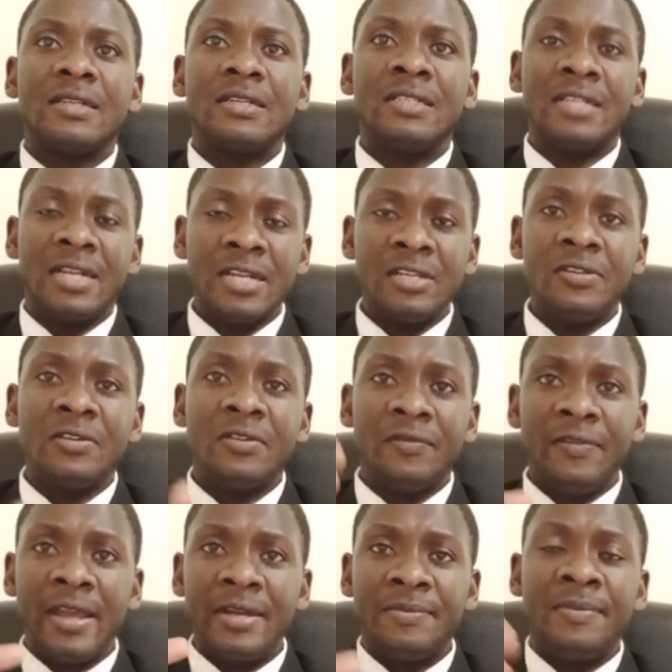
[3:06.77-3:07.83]
international
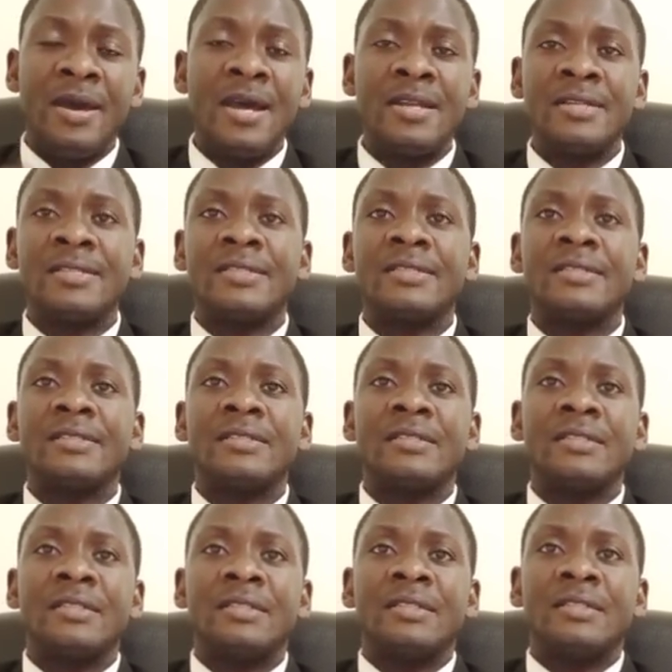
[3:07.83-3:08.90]
flight bans,
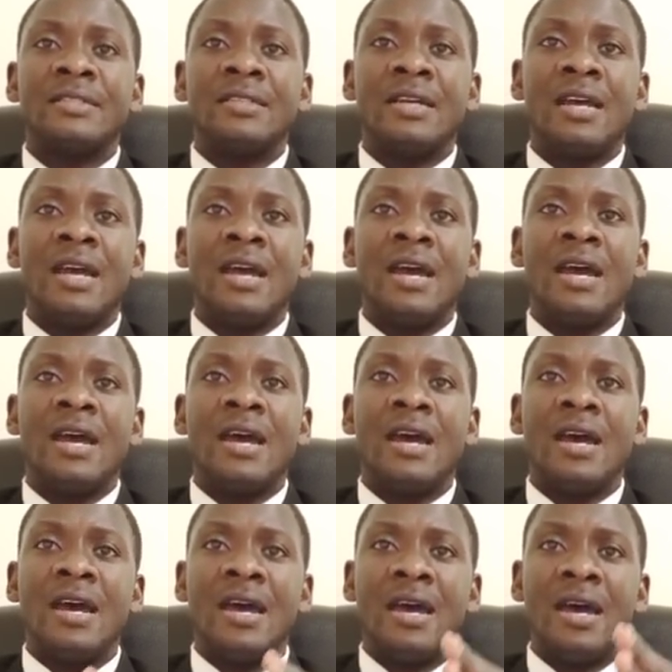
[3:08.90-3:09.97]

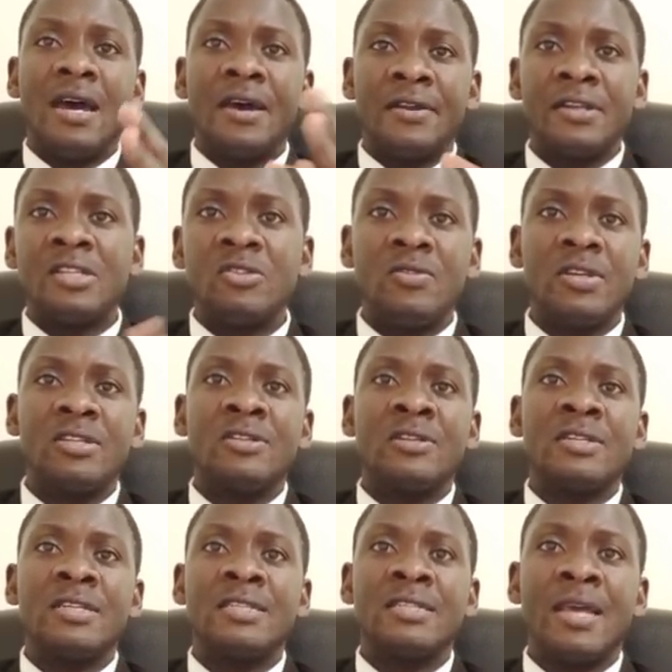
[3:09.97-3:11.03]
uh, restriction
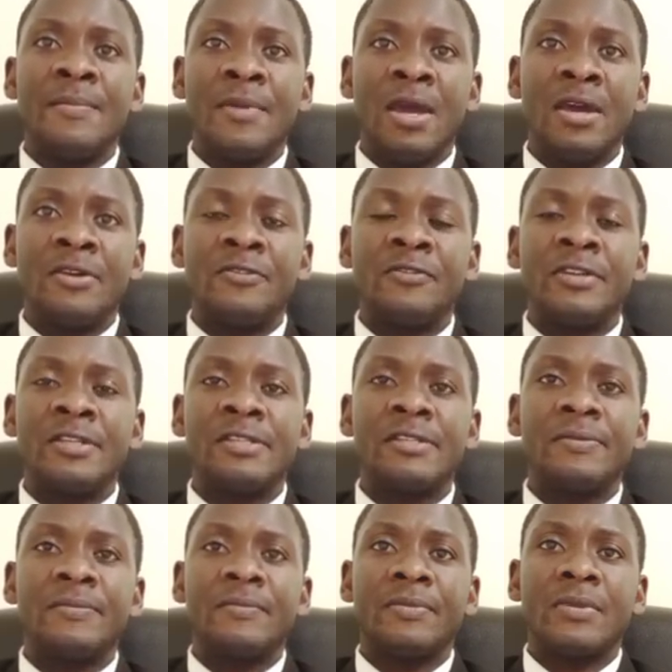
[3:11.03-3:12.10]
in some
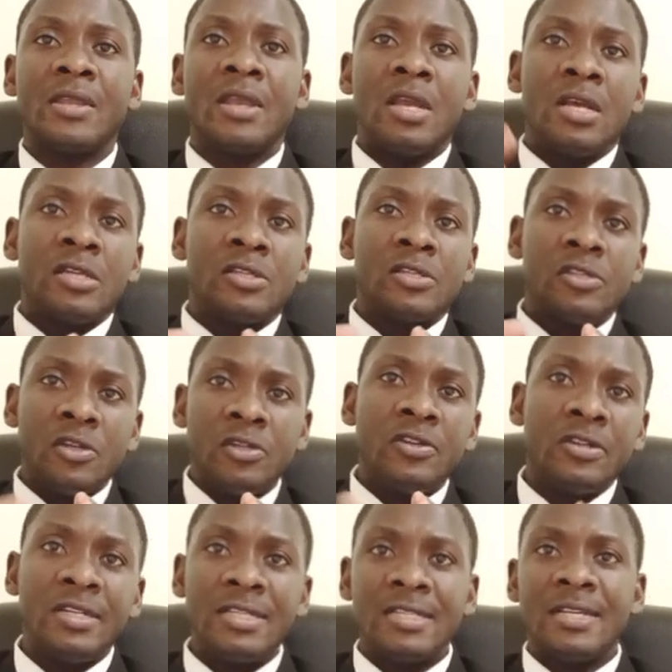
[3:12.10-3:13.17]
countries,
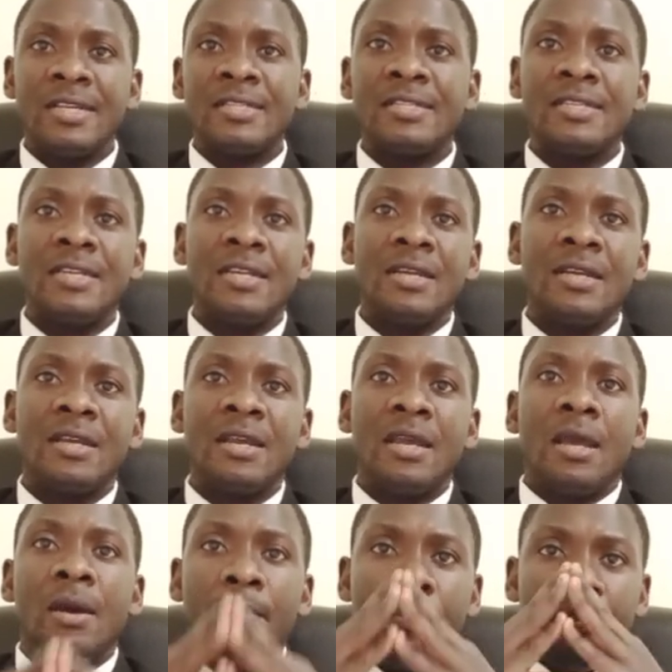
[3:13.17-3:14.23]
social distancing,
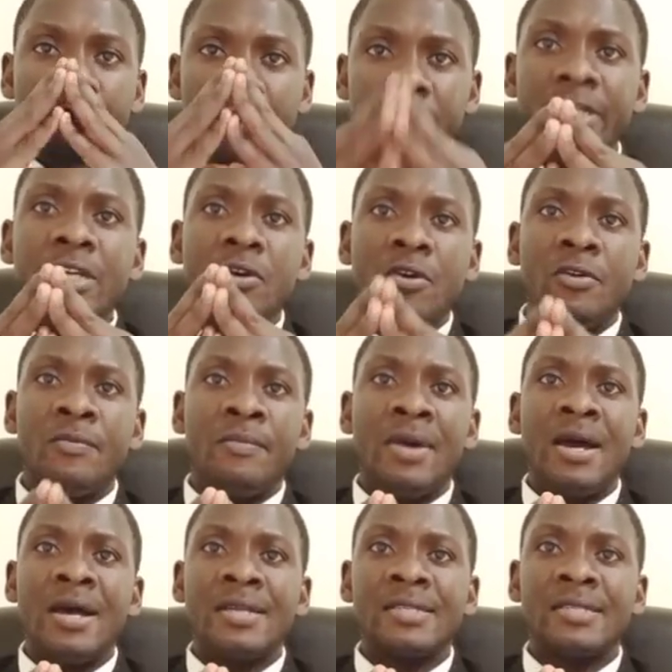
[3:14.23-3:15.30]
putting on
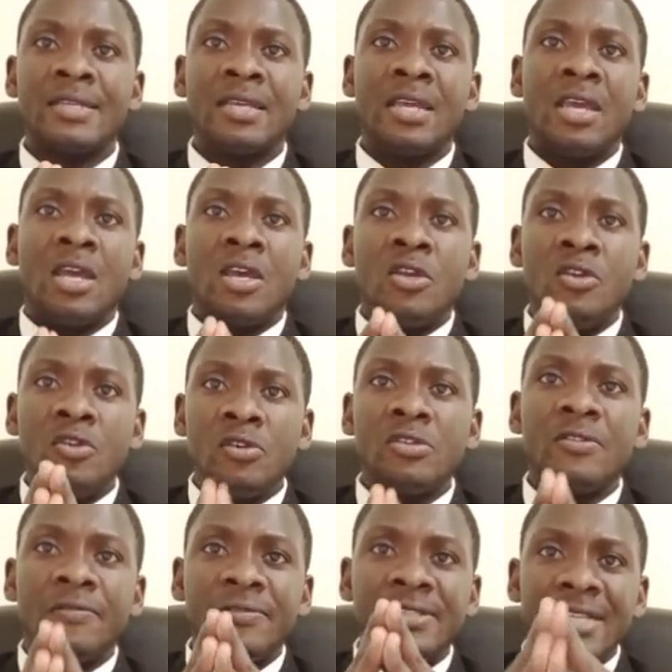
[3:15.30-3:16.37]
mask, use
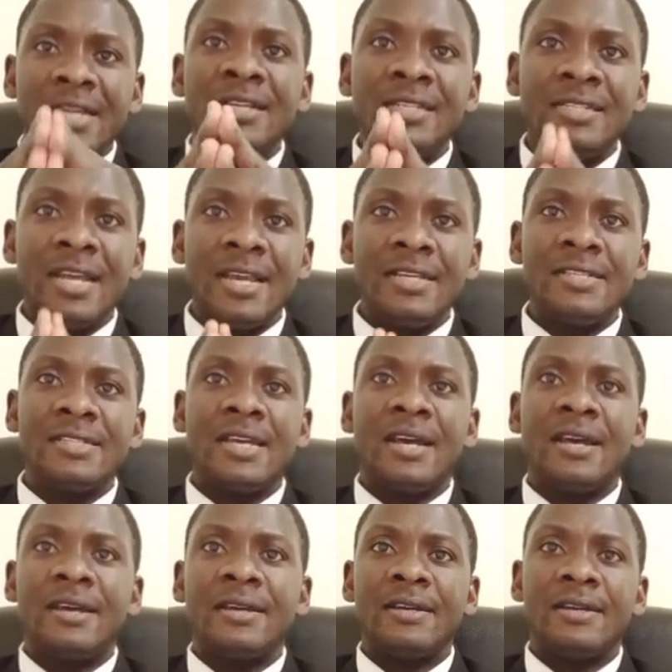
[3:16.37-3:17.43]
of
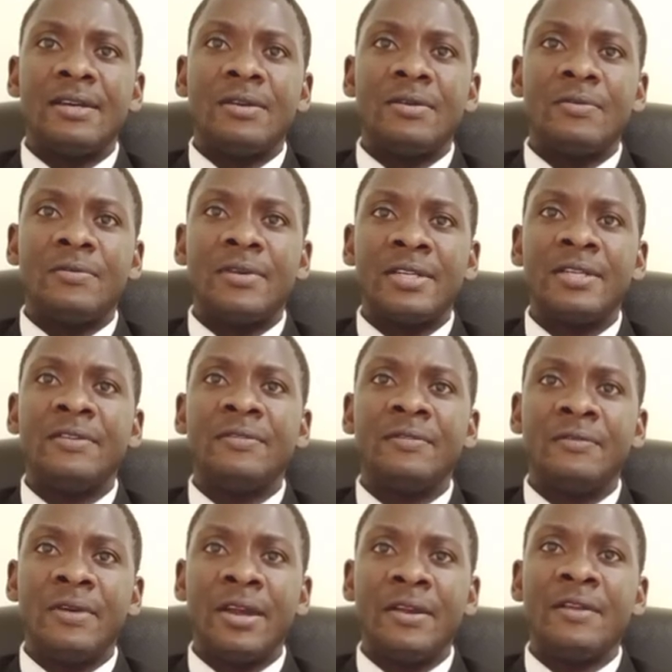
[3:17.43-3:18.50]
sanitizer, whatever,
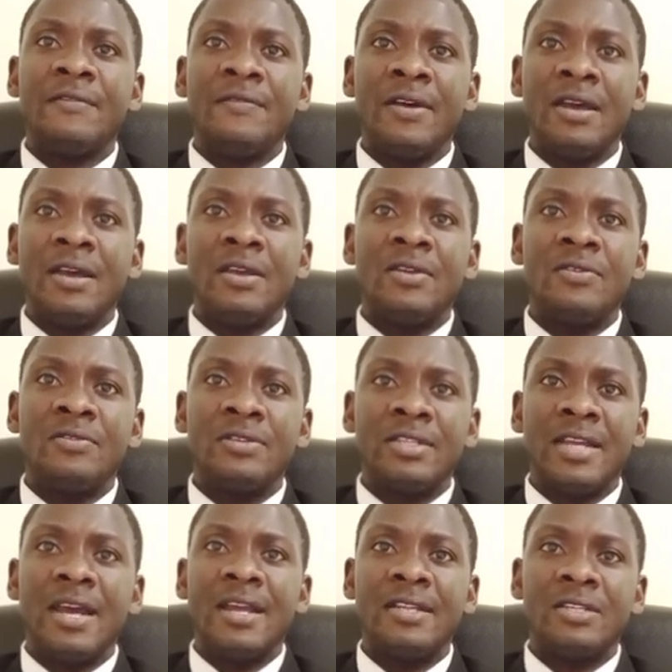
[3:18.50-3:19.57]
wherever you
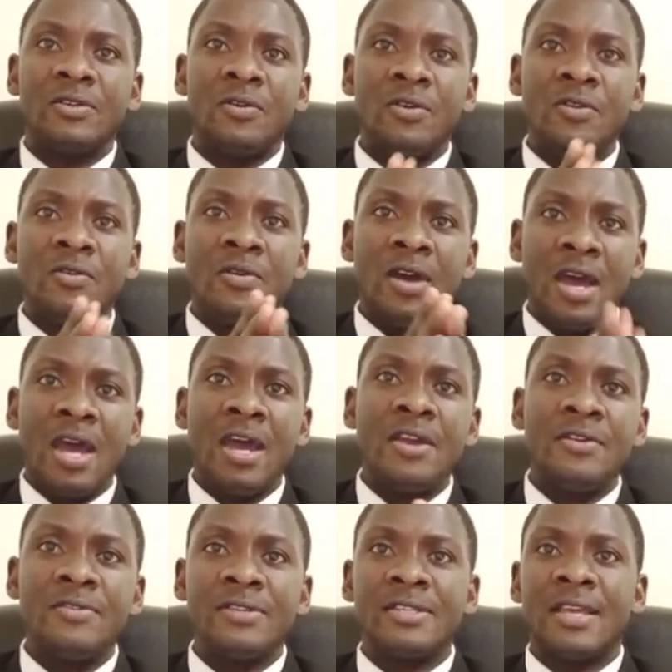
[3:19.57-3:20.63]
touch or you
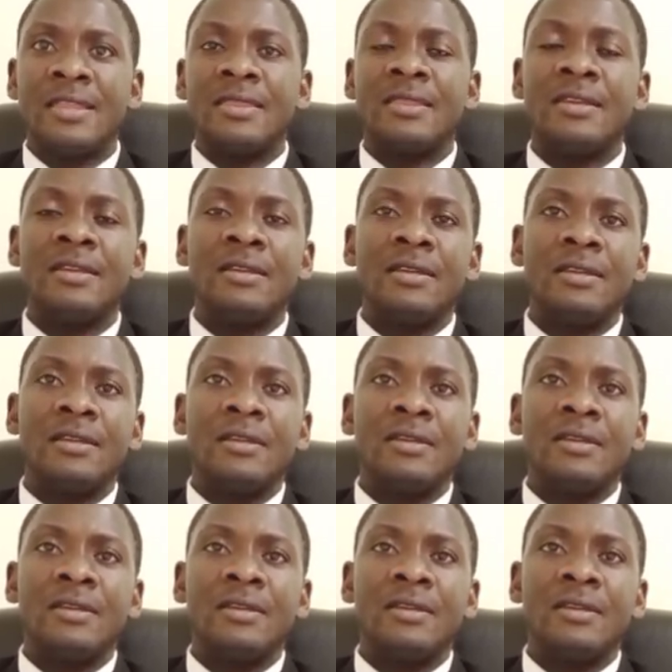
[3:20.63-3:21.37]
handle something.